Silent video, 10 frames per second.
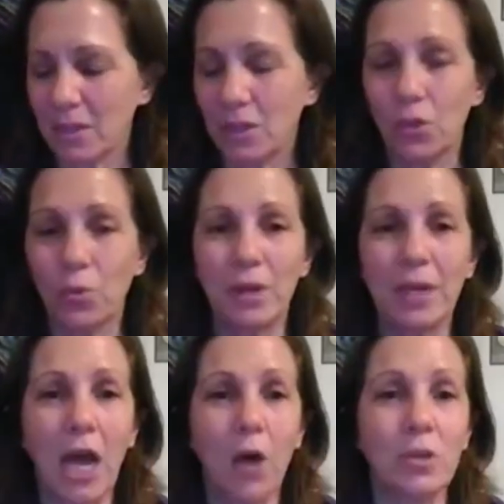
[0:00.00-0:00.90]
You are
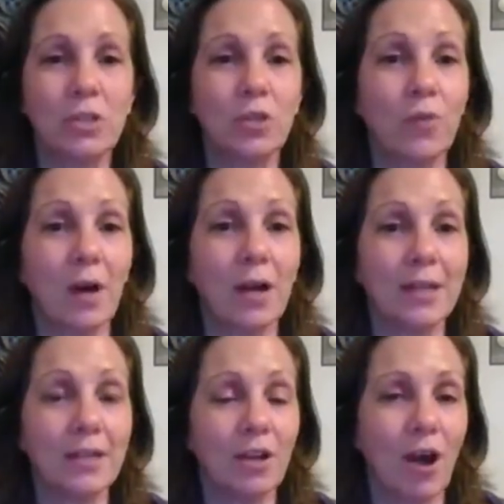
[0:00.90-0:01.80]
now a divine